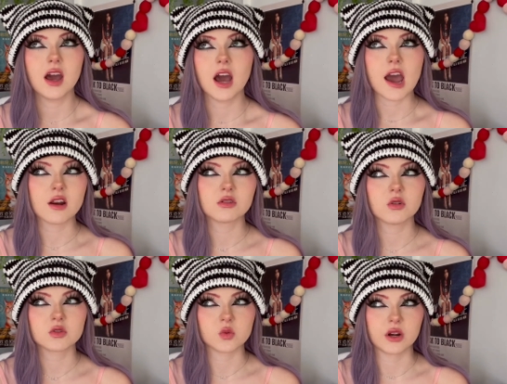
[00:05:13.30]
I don't know
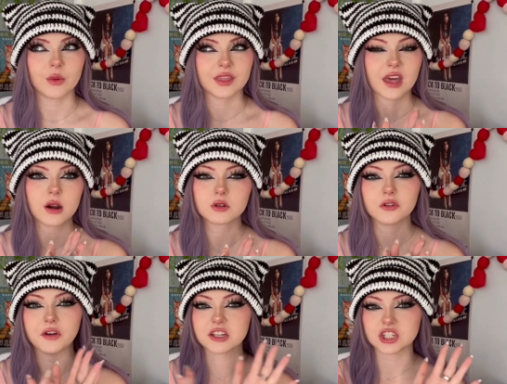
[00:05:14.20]
what to wear it with. I don't know
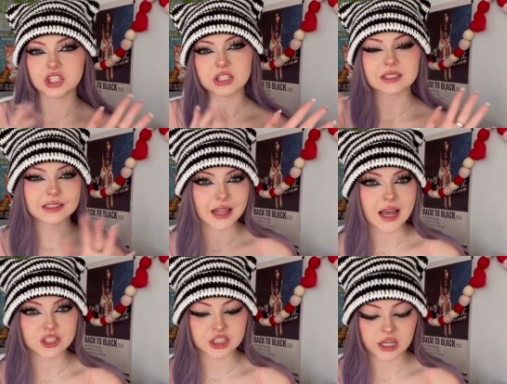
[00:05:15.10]
if I should just
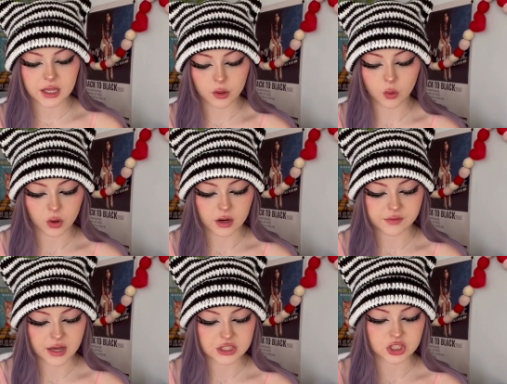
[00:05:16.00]
clash it or if
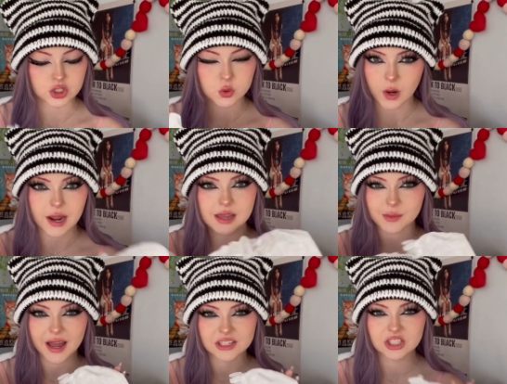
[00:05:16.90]
I should try and
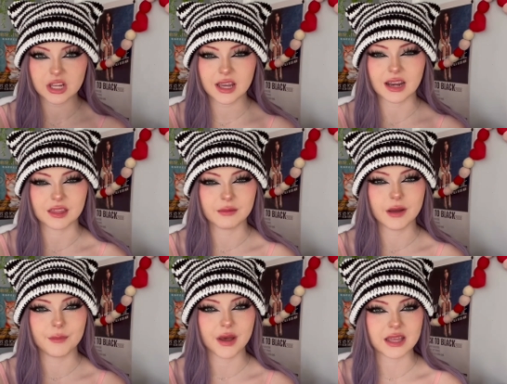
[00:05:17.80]
match it. I think my
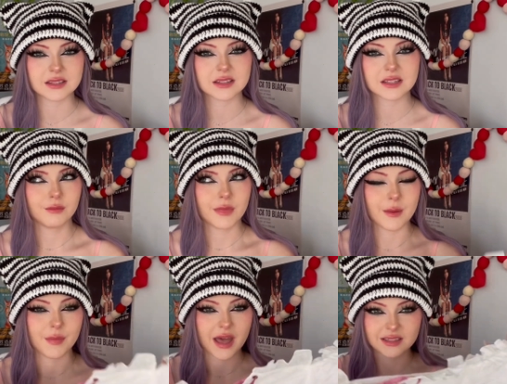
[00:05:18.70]
best my
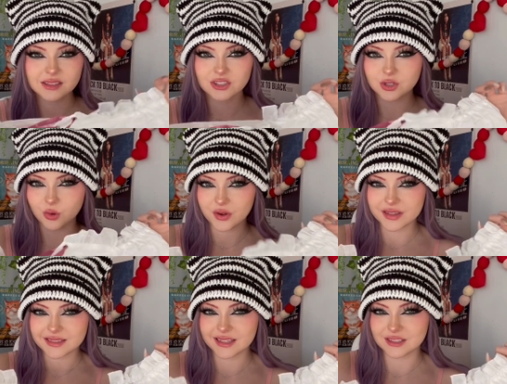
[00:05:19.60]
best
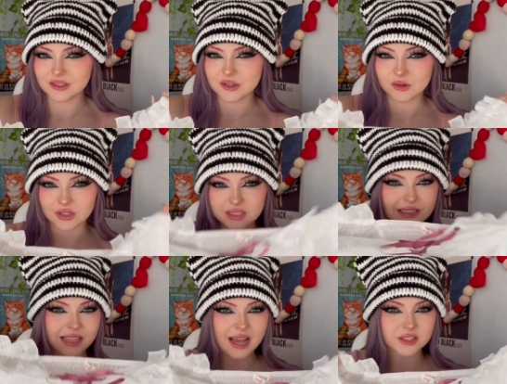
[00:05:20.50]
choice is to just
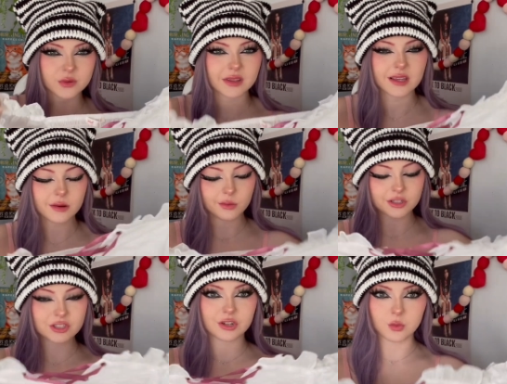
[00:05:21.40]
clash with it,
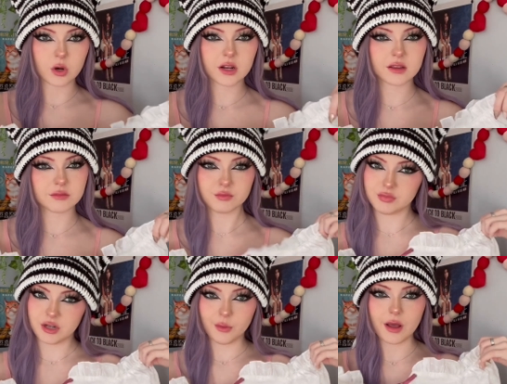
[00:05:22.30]
which could work
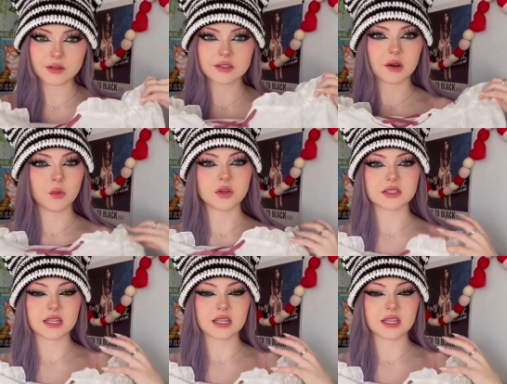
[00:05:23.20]
pretty well, so we'll see.